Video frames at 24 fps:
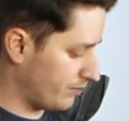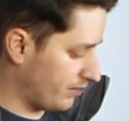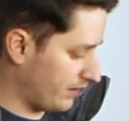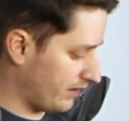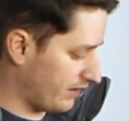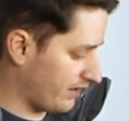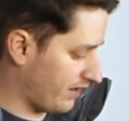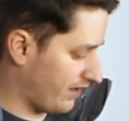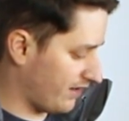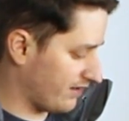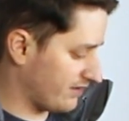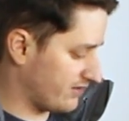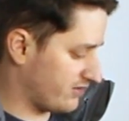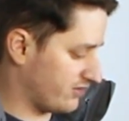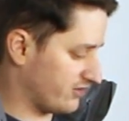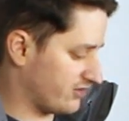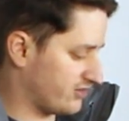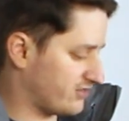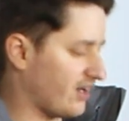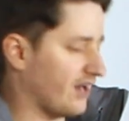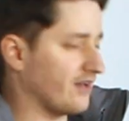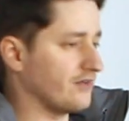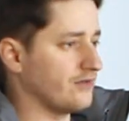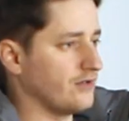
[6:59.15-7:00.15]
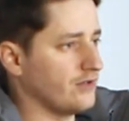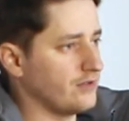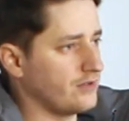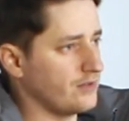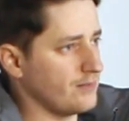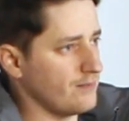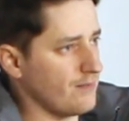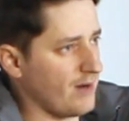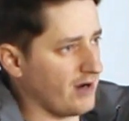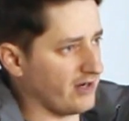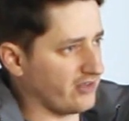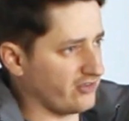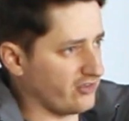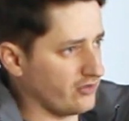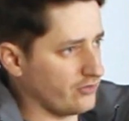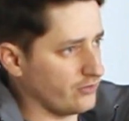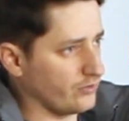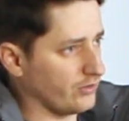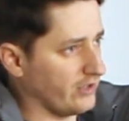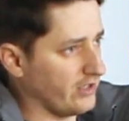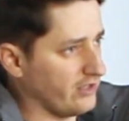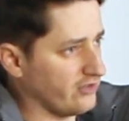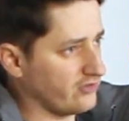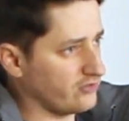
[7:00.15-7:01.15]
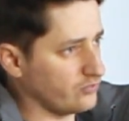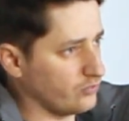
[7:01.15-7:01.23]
it has your standard magazine release